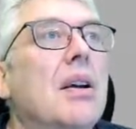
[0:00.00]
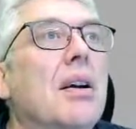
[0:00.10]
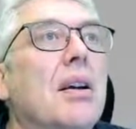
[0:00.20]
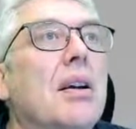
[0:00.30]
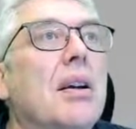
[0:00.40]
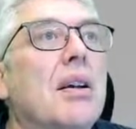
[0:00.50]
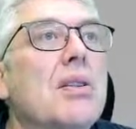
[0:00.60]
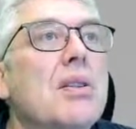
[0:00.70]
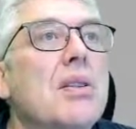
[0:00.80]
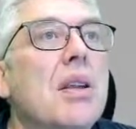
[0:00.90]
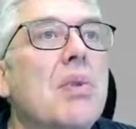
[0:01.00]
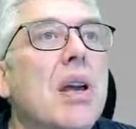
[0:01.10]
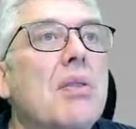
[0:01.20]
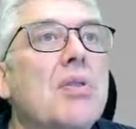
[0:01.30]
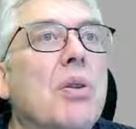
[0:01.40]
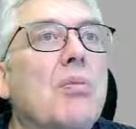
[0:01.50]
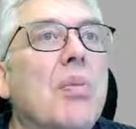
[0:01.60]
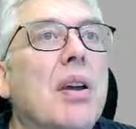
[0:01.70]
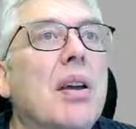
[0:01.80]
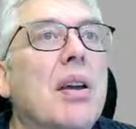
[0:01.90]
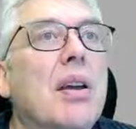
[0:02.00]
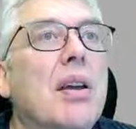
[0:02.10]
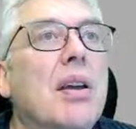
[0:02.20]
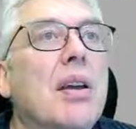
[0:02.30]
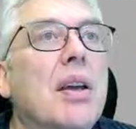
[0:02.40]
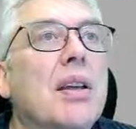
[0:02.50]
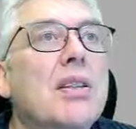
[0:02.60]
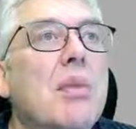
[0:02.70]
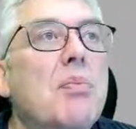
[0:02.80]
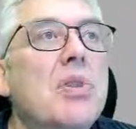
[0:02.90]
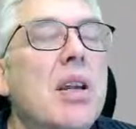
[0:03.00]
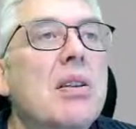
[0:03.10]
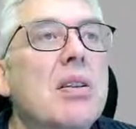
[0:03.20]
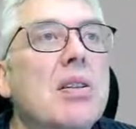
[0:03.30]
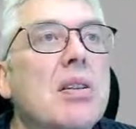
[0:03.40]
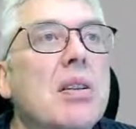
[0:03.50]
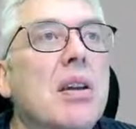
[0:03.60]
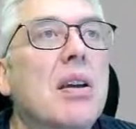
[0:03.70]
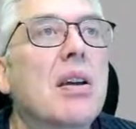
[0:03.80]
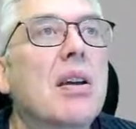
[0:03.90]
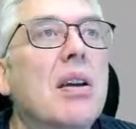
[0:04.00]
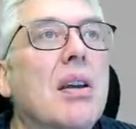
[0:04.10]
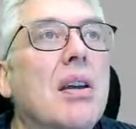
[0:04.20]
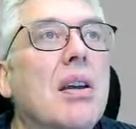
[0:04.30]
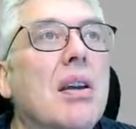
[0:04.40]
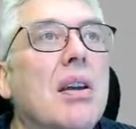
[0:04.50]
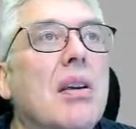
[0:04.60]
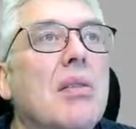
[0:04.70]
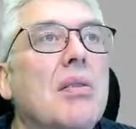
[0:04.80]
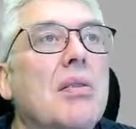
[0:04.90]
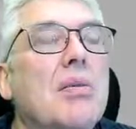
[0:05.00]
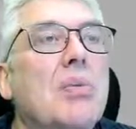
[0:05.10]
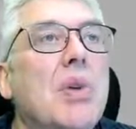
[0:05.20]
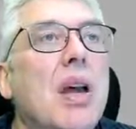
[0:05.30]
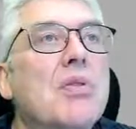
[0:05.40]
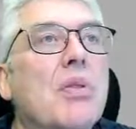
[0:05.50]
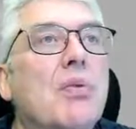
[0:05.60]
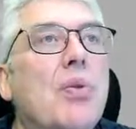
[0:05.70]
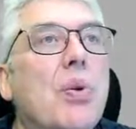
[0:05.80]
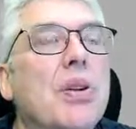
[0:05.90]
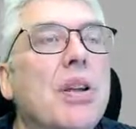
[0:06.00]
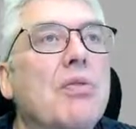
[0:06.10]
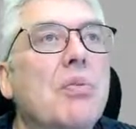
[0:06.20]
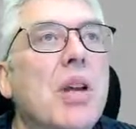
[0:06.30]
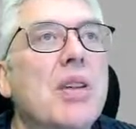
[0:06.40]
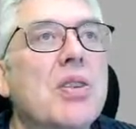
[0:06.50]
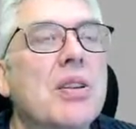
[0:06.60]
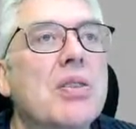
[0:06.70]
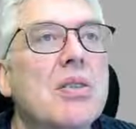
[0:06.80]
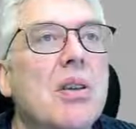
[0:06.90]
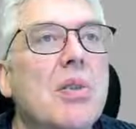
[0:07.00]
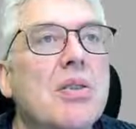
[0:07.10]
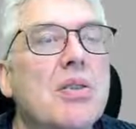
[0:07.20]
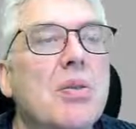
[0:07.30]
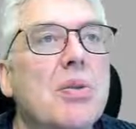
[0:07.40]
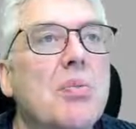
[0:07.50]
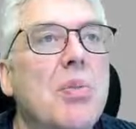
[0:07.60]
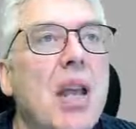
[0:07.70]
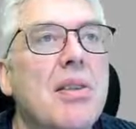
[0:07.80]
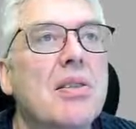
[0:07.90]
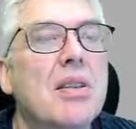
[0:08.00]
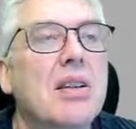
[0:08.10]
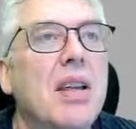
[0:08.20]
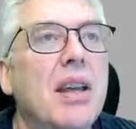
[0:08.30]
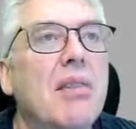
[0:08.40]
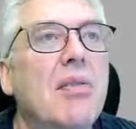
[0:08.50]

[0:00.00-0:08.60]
And then we have some exceptions. We have some fault information and stuff that's going to be entered here.